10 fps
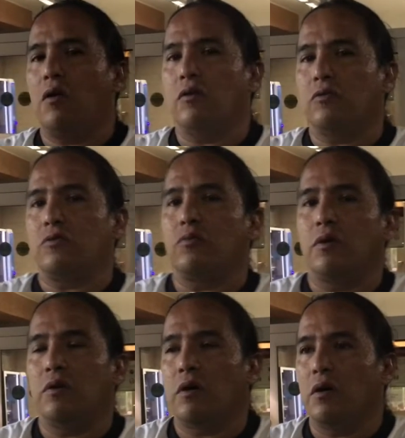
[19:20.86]
elders
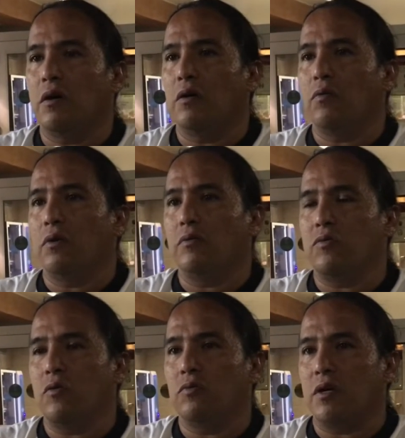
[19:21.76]

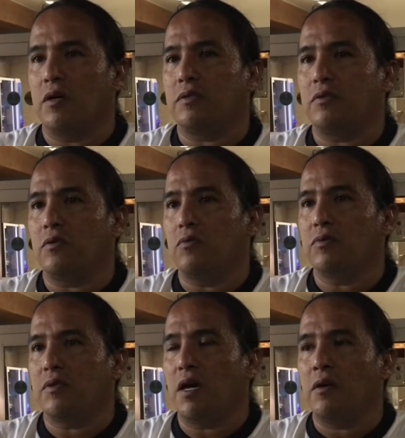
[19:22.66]
told us,
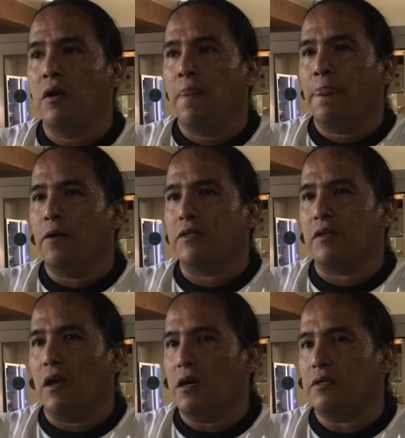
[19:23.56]
is that there's
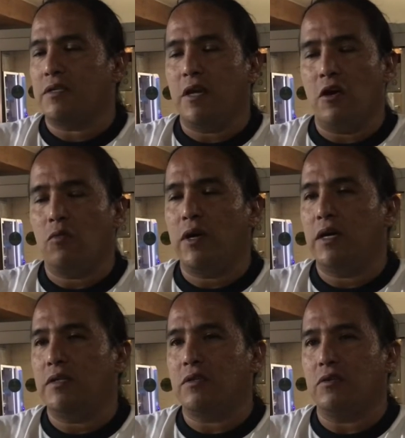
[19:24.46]
a lot of
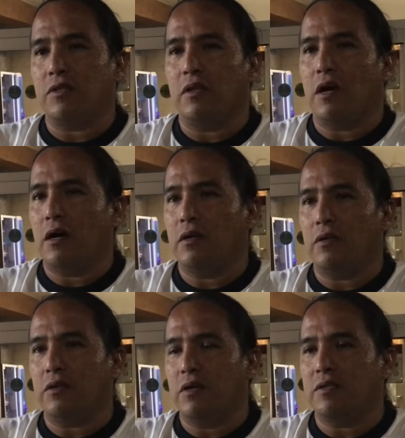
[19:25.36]
stairways and there's a lot
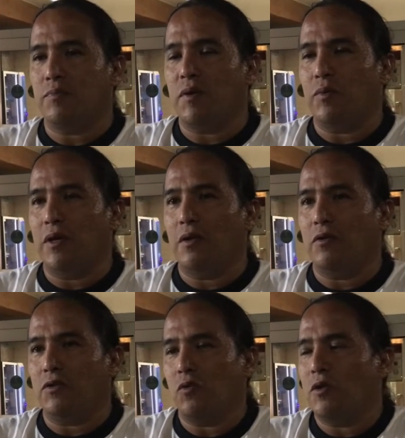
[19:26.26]
of things, but
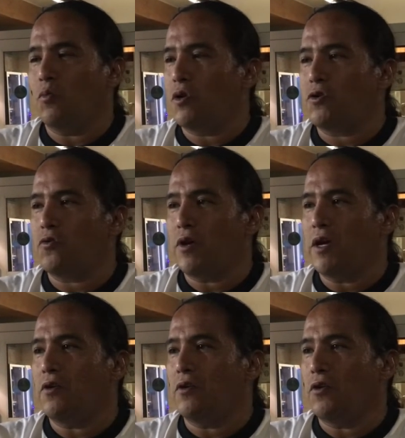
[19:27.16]
there's only one
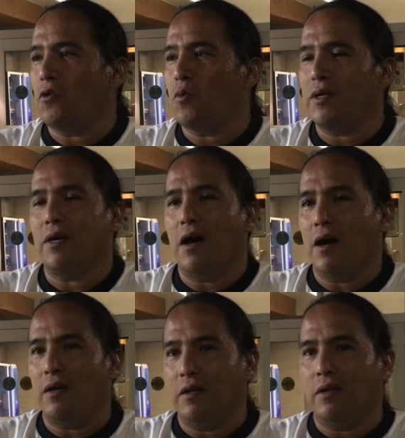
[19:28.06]
creator, one
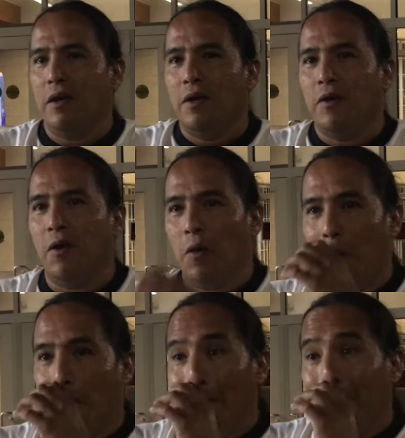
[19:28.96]
God,
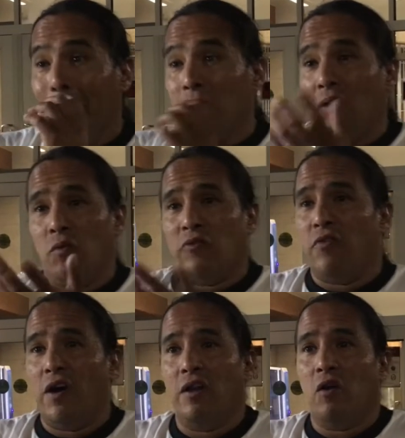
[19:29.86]
and and we
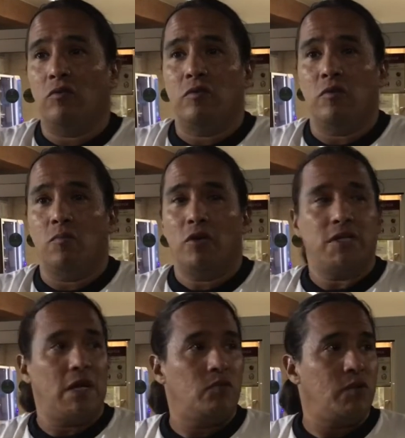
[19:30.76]
find out, and the more
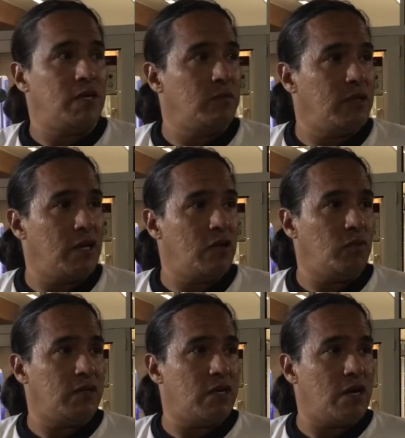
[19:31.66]
times we come together and
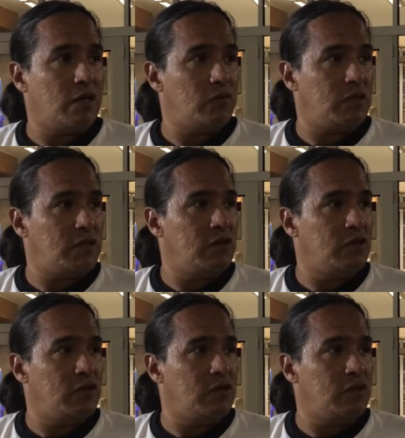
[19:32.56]
we talk, and